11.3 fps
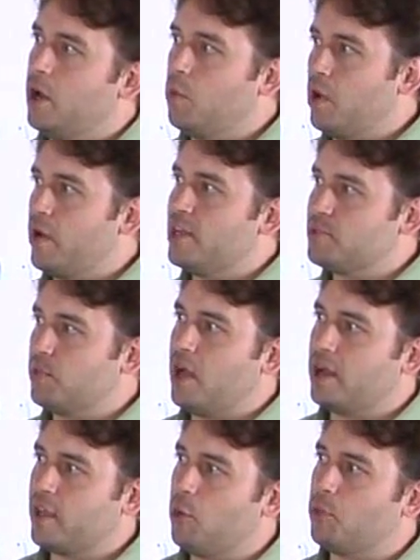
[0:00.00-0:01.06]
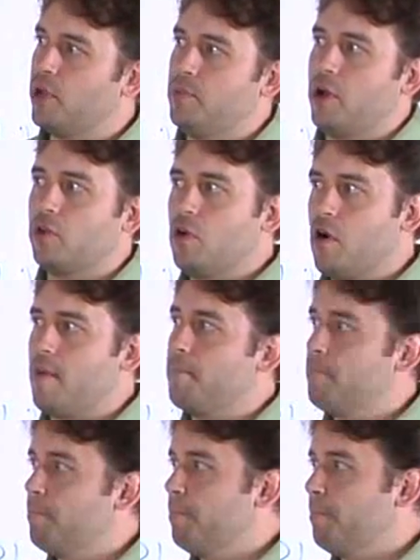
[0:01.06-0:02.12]
whereas block, helper, and model are.
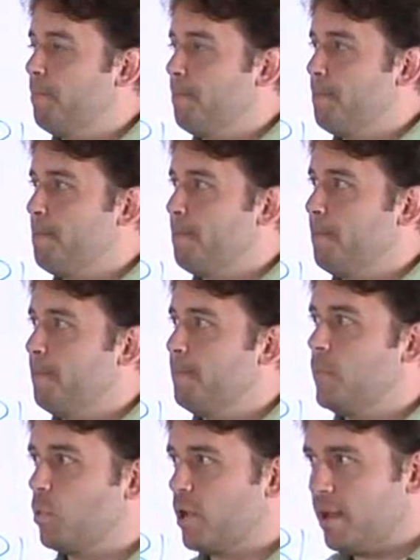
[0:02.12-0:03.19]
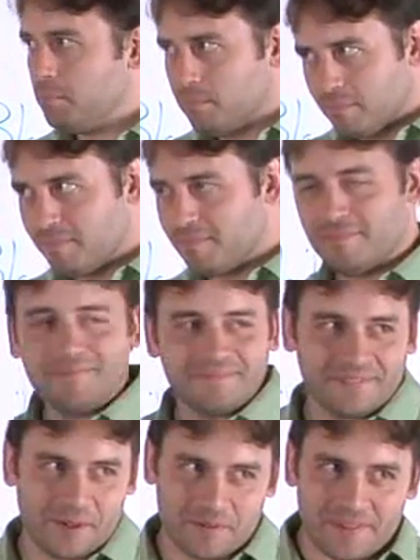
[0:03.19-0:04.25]
Okay?
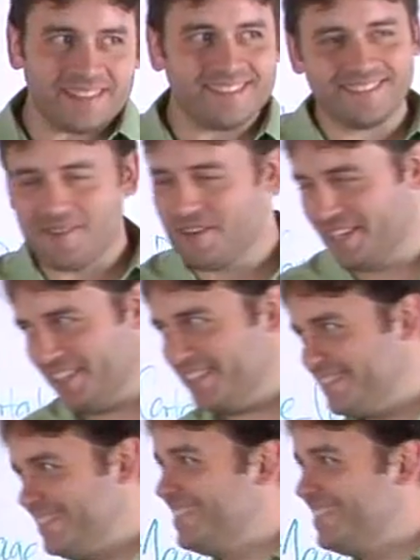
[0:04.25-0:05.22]
You with me? Okay, good.